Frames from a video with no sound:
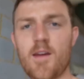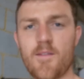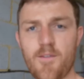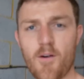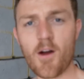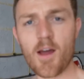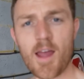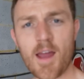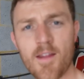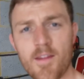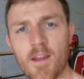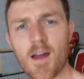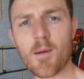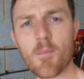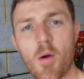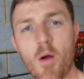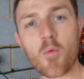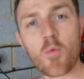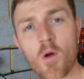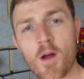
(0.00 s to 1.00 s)
If I end
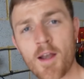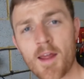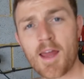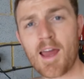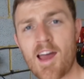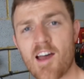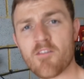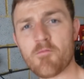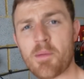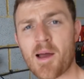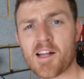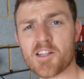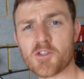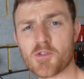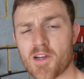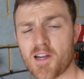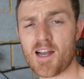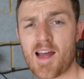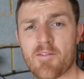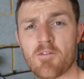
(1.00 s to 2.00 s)
up running out of
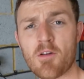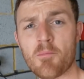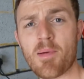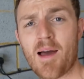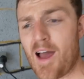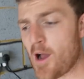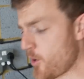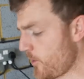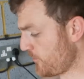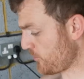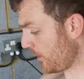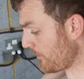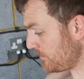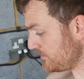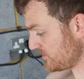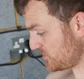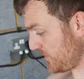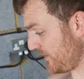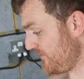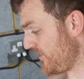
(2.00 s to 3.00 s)
battery and having power
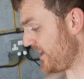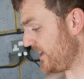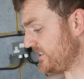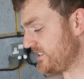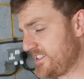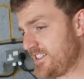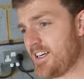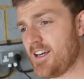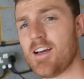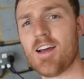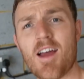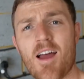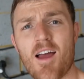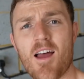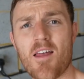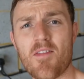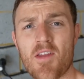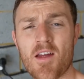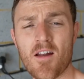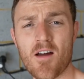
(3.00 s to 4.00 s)
problems with this,
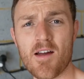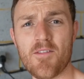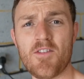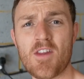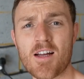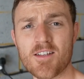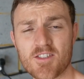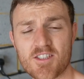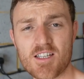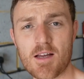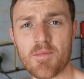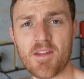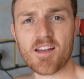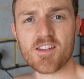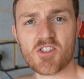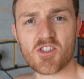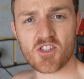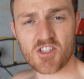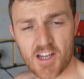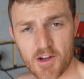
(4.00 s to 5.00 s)
then I've done something
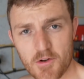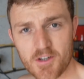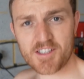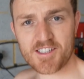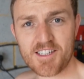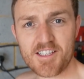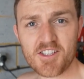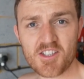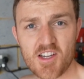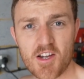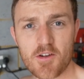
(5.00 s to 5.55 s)
seriously